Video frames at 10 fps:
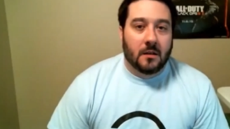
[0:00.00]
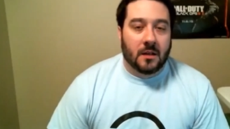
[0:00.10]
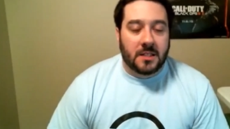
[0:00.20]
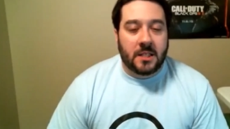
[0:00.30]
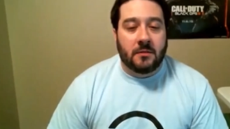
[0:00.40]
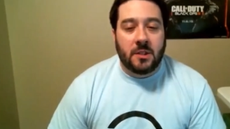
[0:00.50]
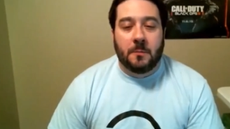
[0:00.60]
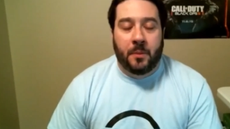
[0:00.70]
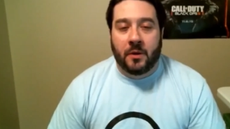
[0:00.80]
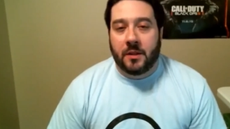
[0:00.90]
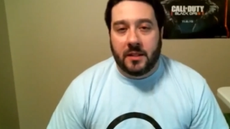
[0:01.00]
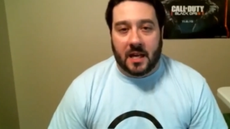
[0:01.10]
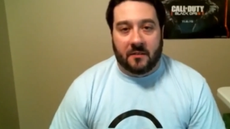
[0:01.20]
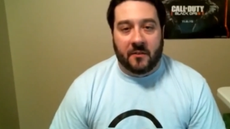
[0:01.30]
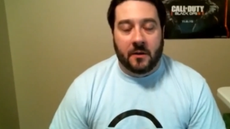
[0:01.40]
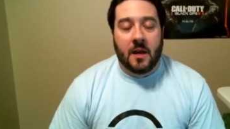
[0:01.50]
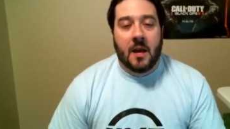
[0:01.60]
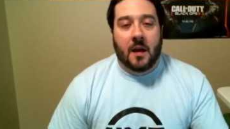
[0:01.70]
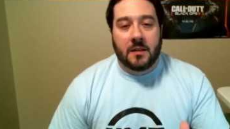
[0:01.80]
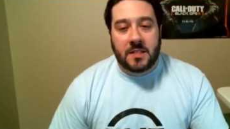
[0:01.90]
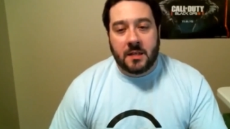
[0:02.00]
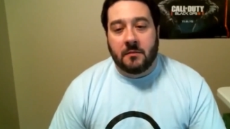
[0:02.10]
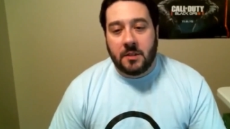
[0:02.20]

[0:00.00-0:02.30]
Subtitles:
Until you put in the effort, until